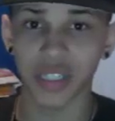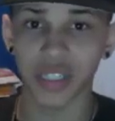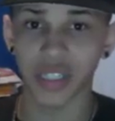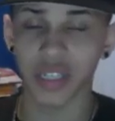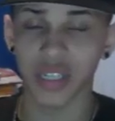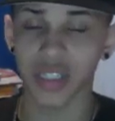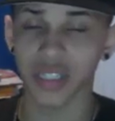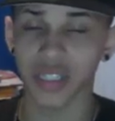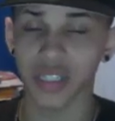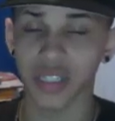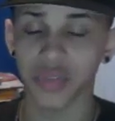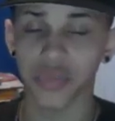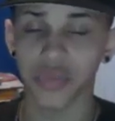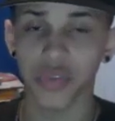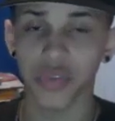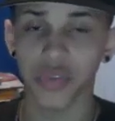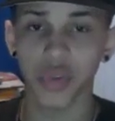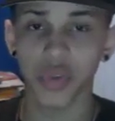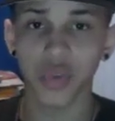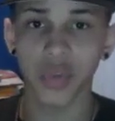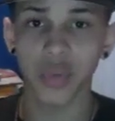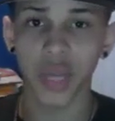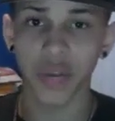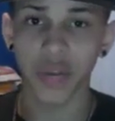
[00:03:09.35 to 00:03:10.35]
because if
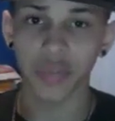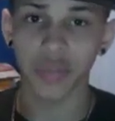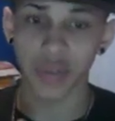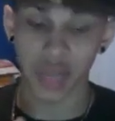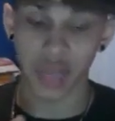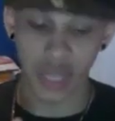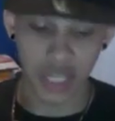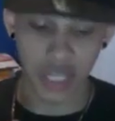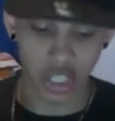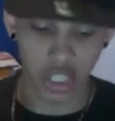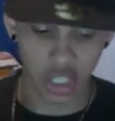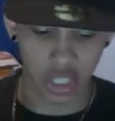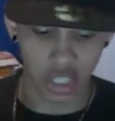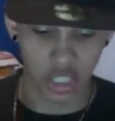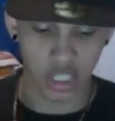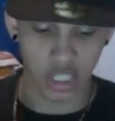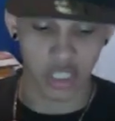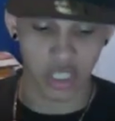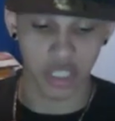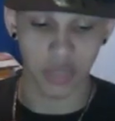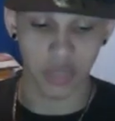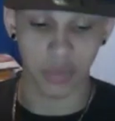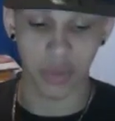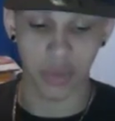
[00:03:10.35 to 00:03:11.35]
you in a
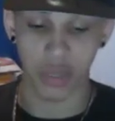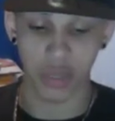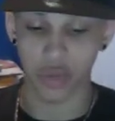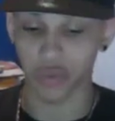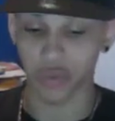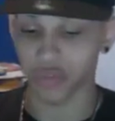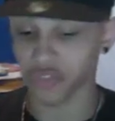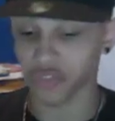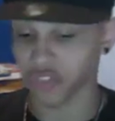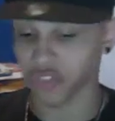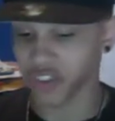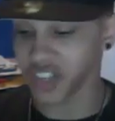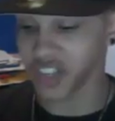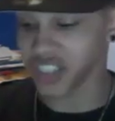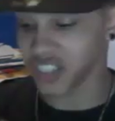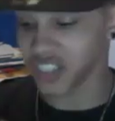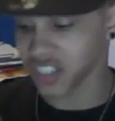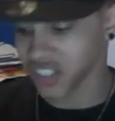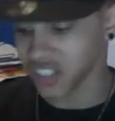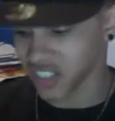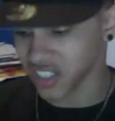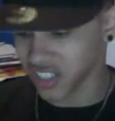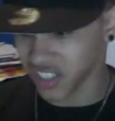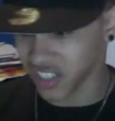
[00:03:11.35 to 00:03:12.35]
relationship and your friends
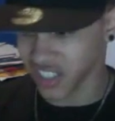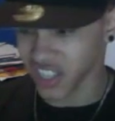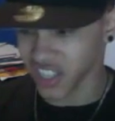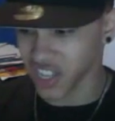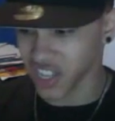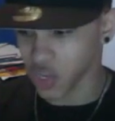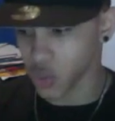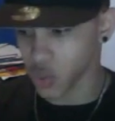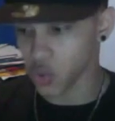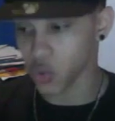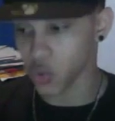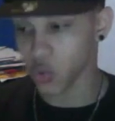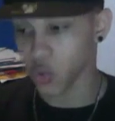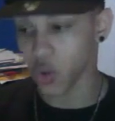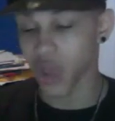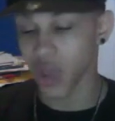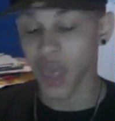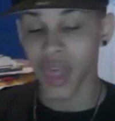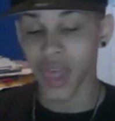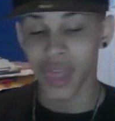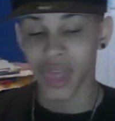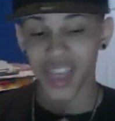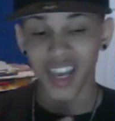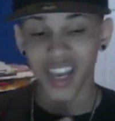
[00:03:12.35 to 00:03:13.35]
is single,
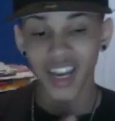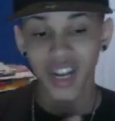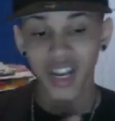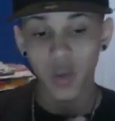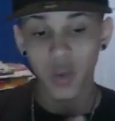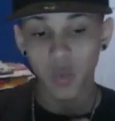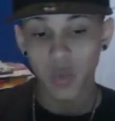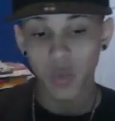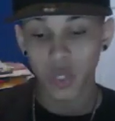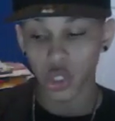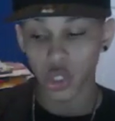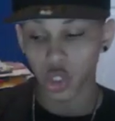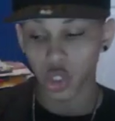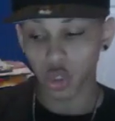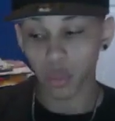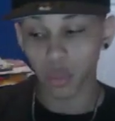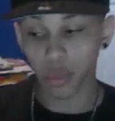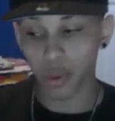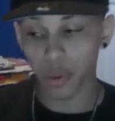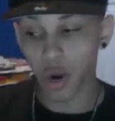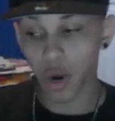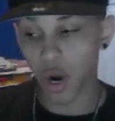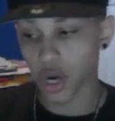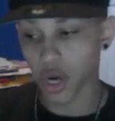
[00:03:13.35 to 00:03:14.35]
they're gonna want to
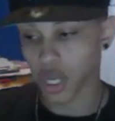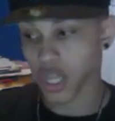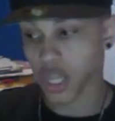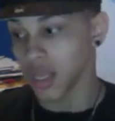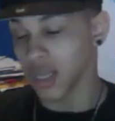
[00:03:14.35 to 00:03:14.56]
party.